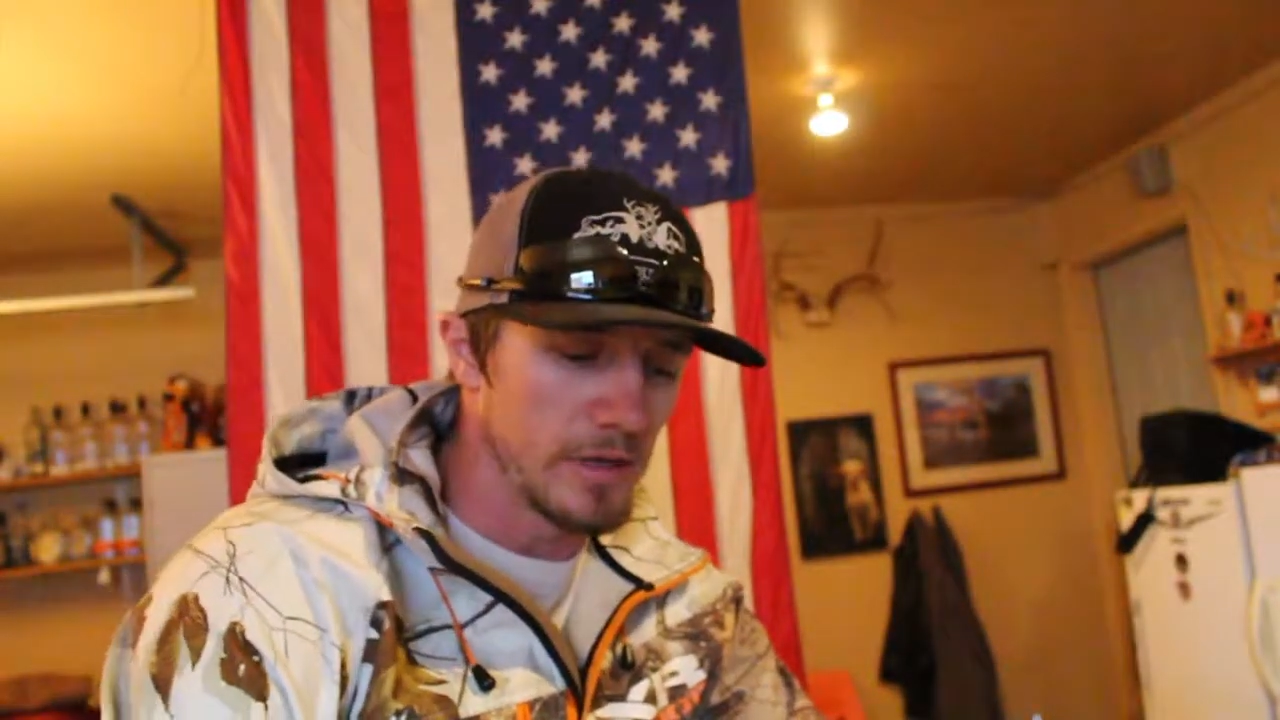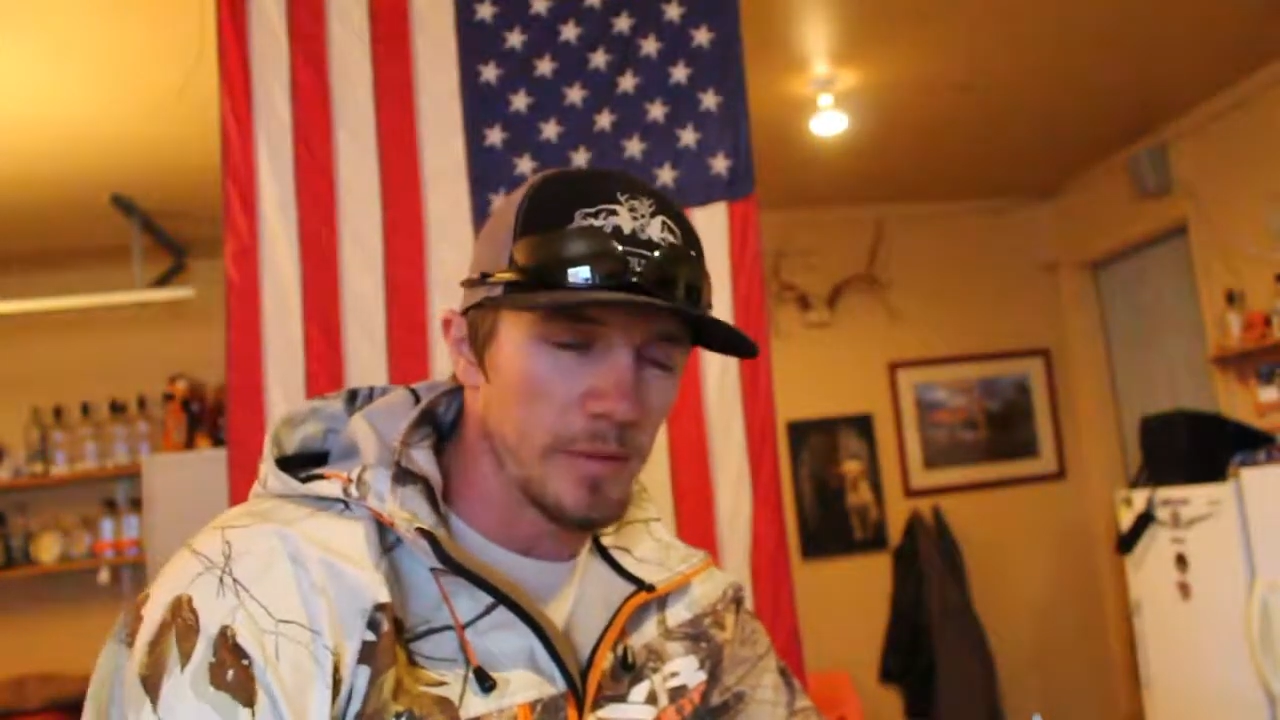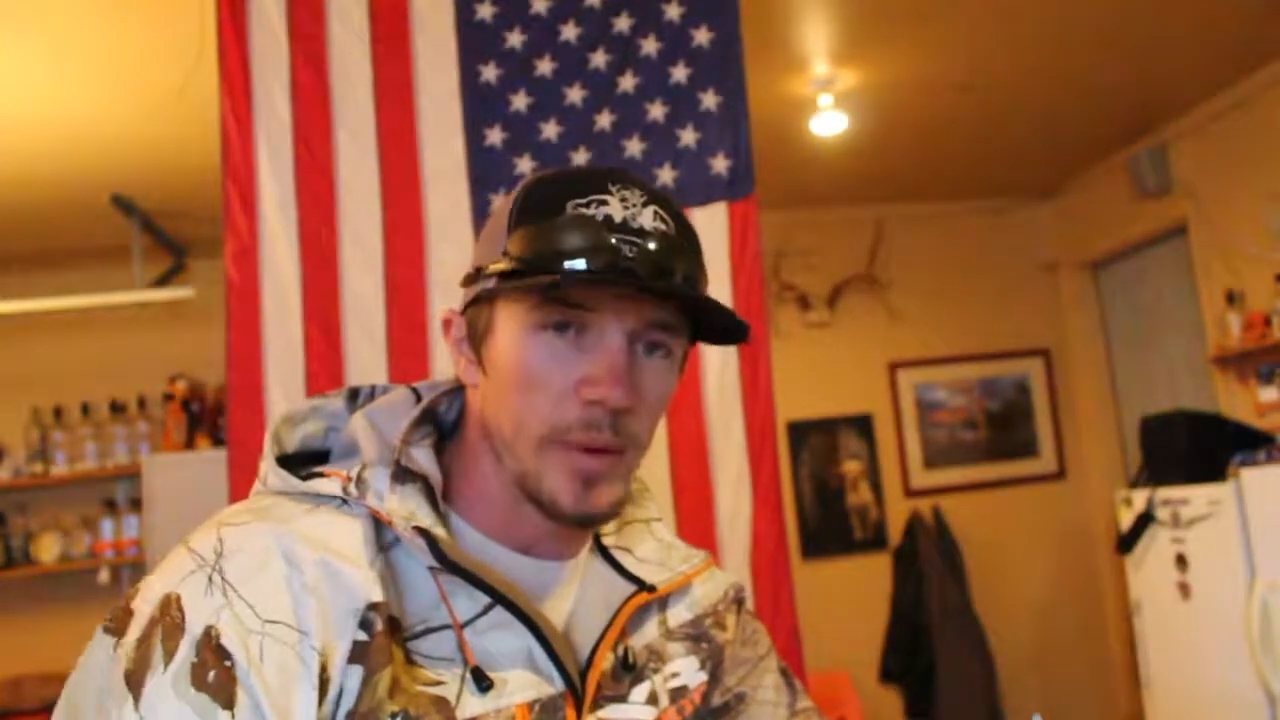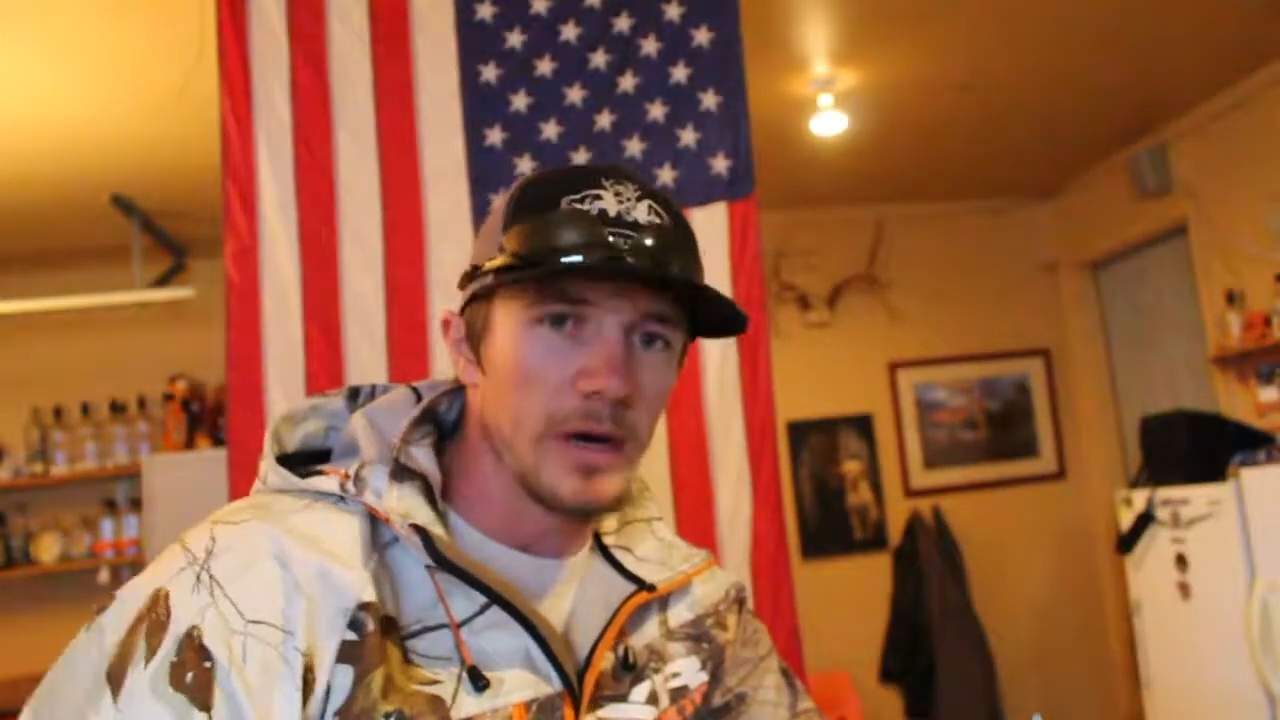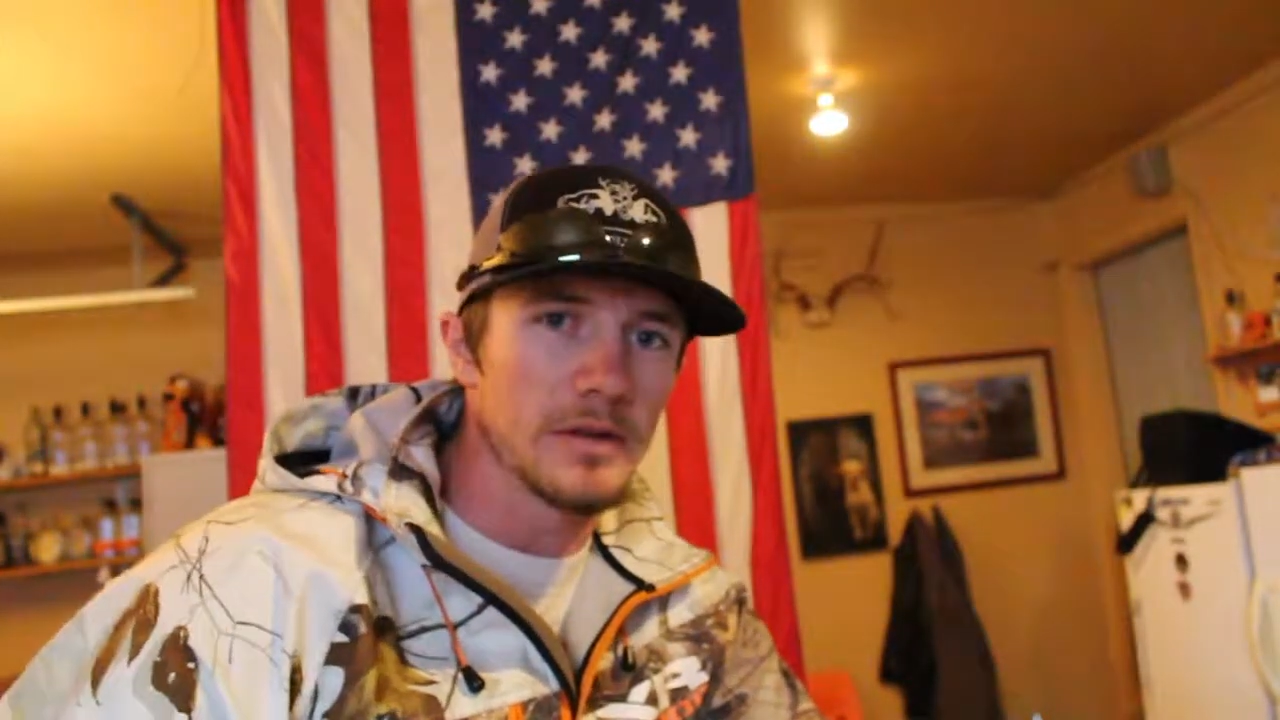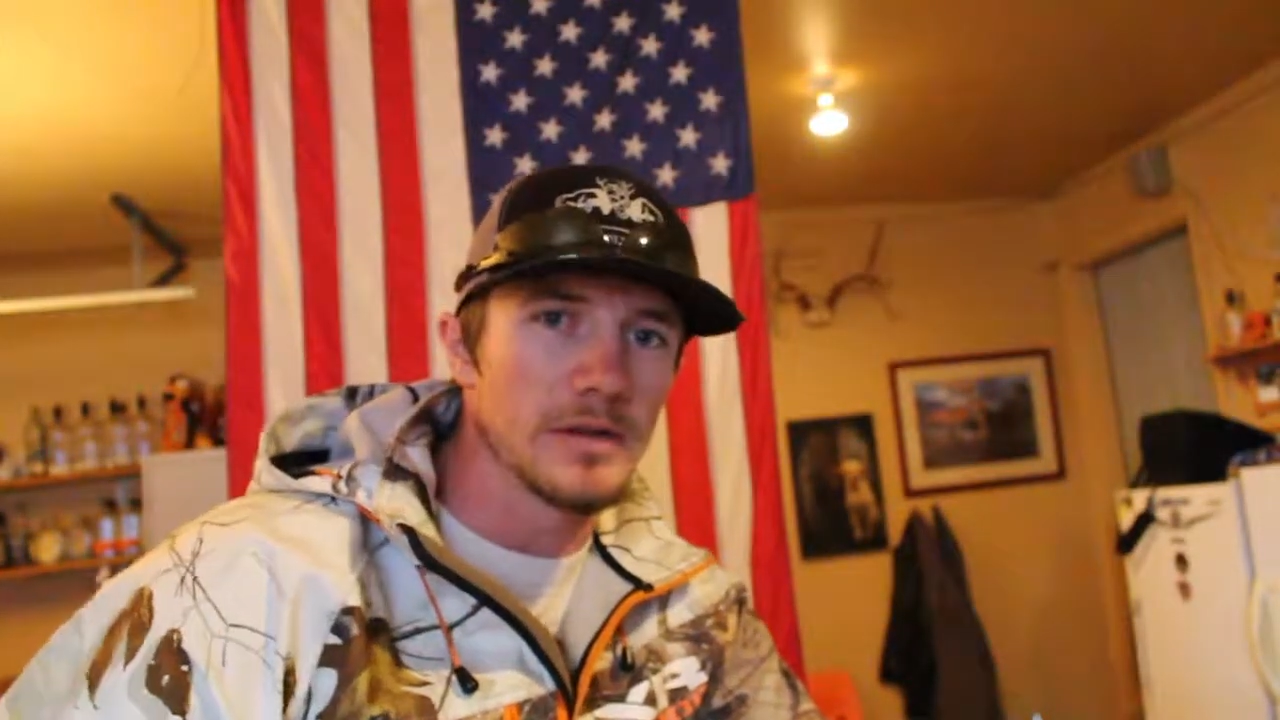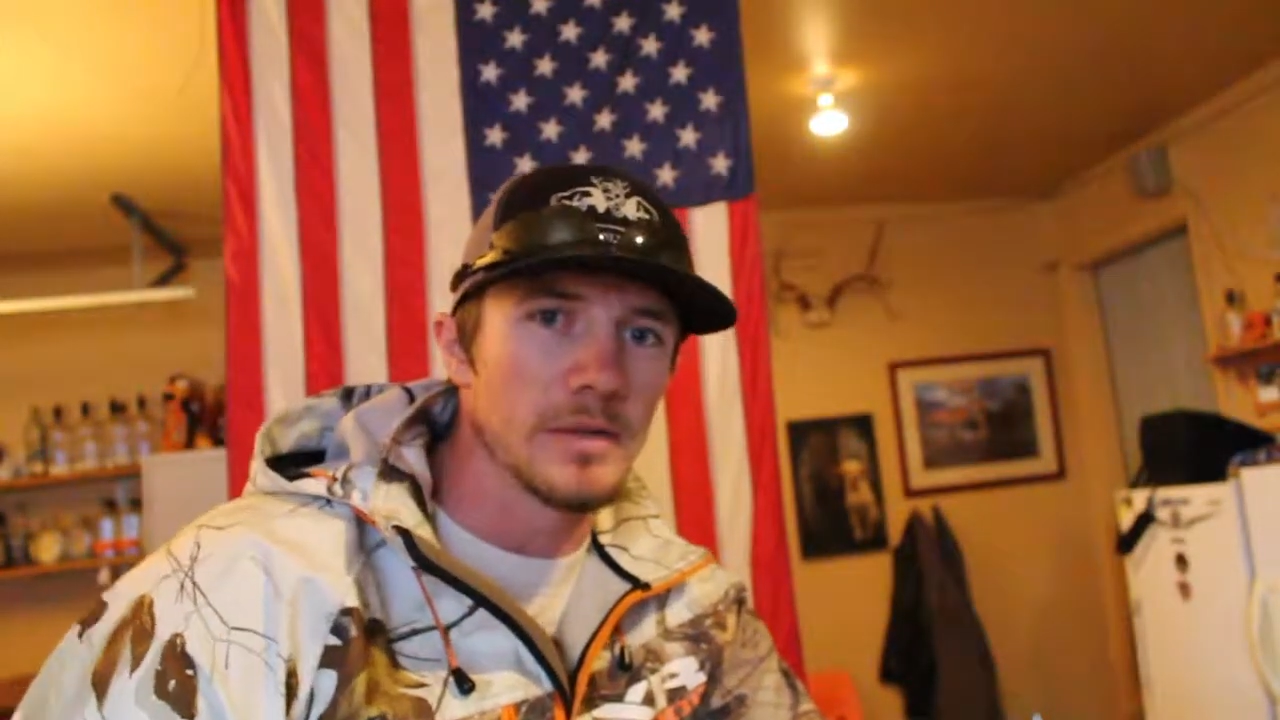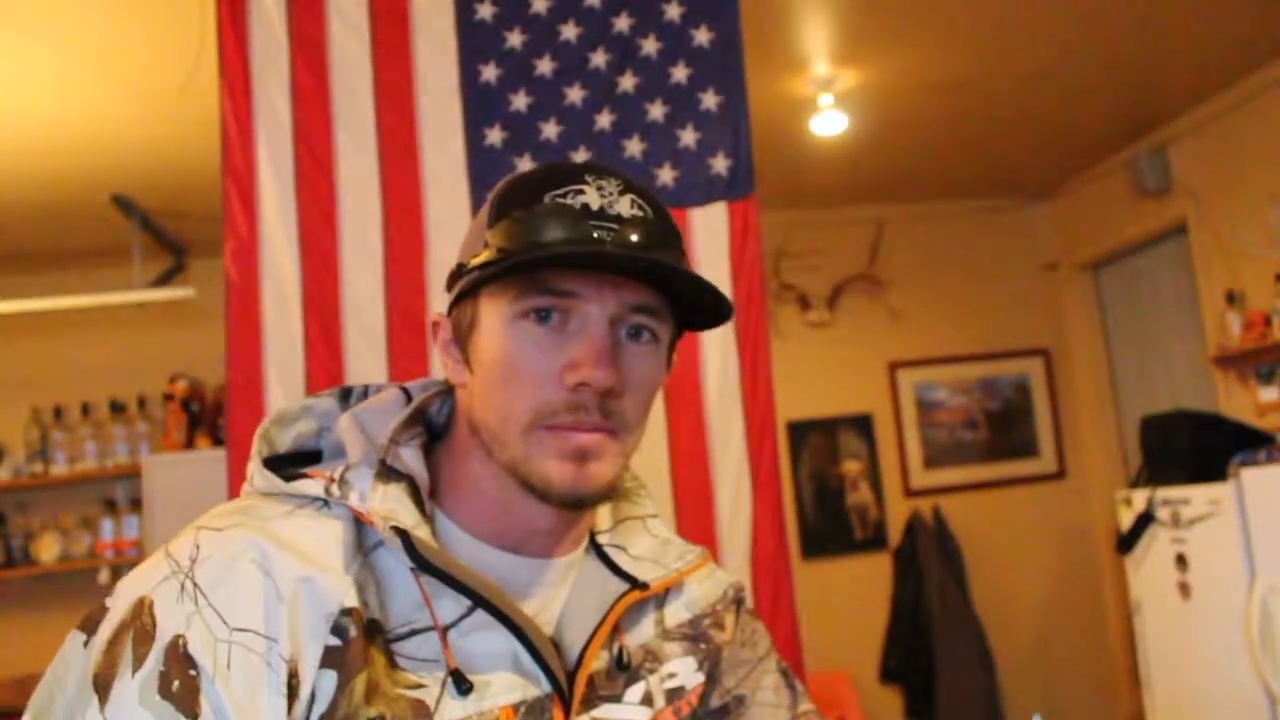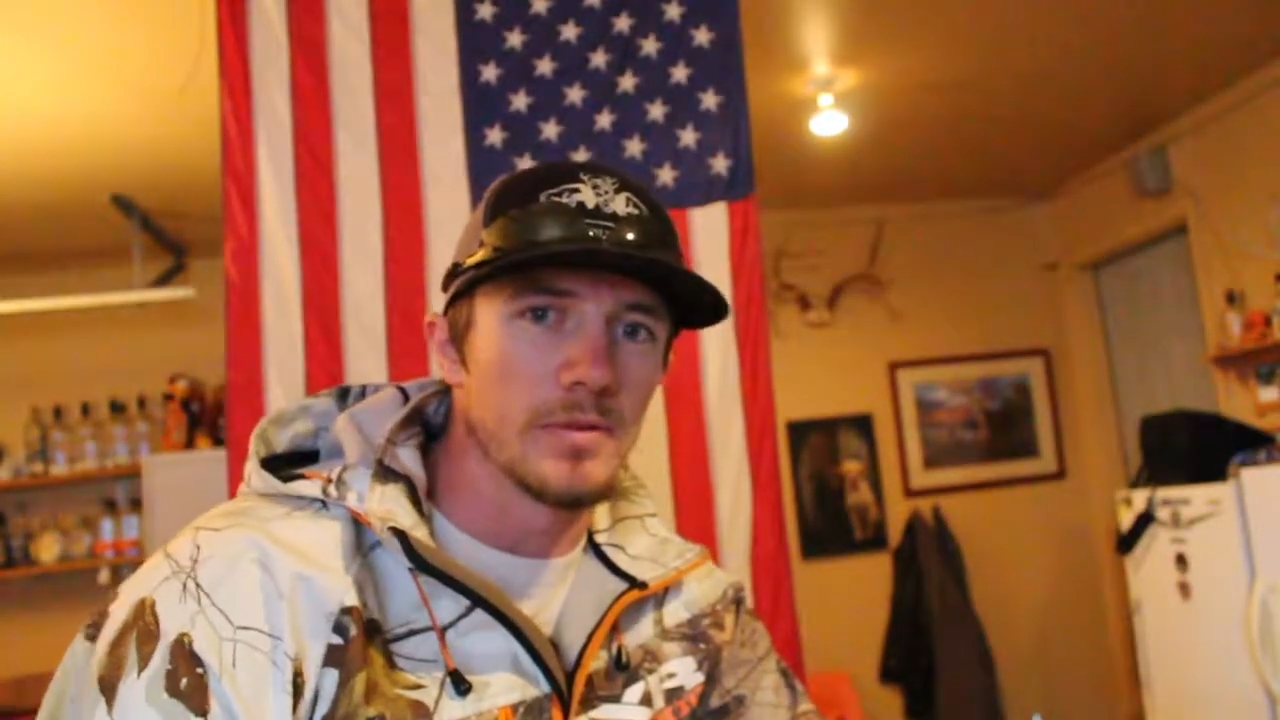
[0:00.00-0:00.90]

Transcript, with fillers: lake Powell trip